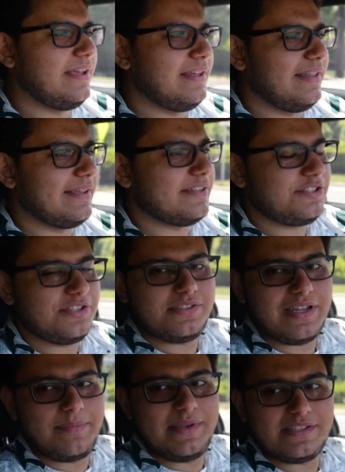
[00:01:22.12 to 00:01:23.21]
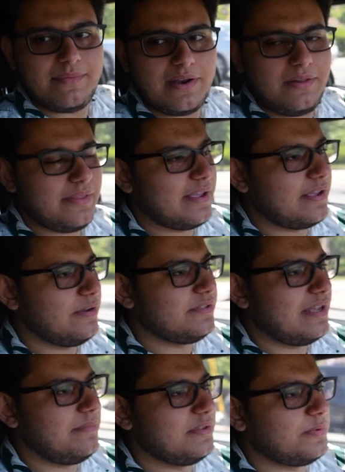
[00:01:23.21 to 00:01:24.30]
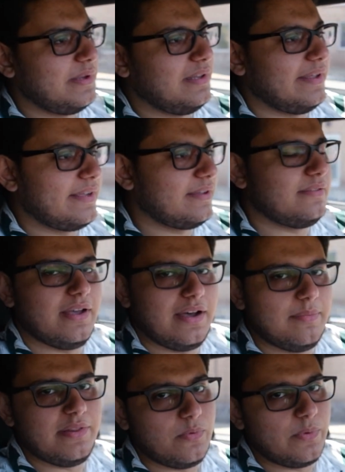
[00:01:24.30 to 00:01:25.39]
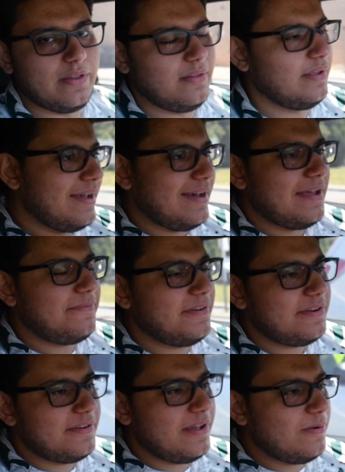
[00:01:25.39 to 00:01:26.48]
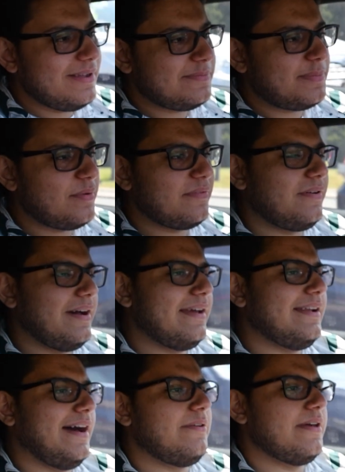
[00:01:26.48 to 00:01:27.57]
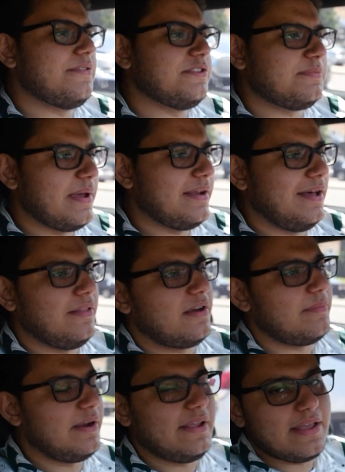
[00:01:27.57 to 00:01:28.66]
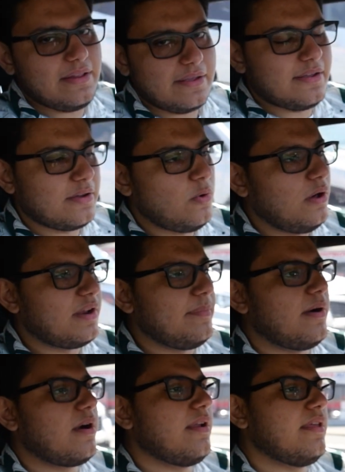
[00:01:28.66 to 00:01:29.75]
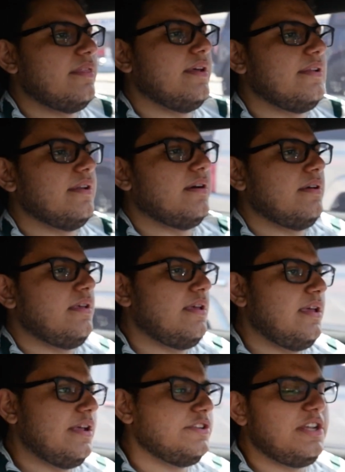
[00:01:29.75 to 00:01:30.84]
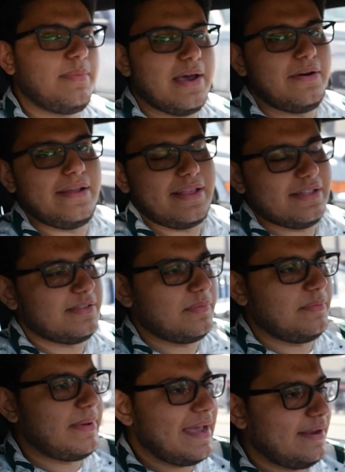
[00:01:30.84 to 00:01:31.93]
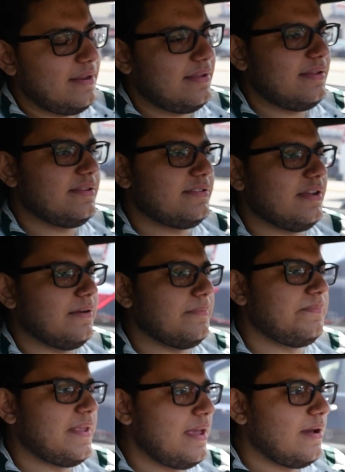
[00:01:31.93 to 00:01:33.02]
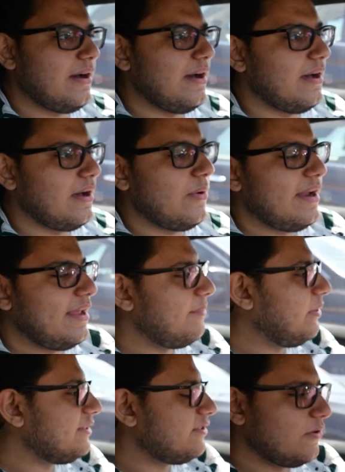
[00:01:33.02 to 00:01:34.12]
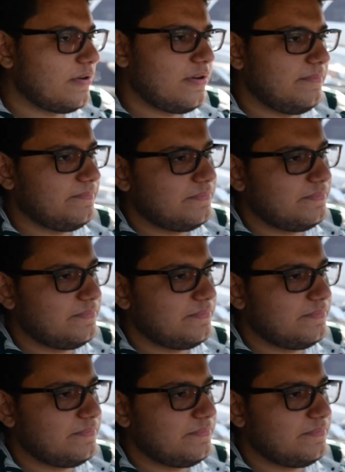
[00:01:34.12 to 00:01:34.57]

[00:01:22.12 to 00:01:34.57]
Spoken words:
Like, it's just a piece of metal that goes in between like the hub and the wheel. I figured, you know what, it's probably fine. I'd rather spend a lot of money and get like a quality part than, you know, cheap out and get something bad. So I went ahead and placed an order.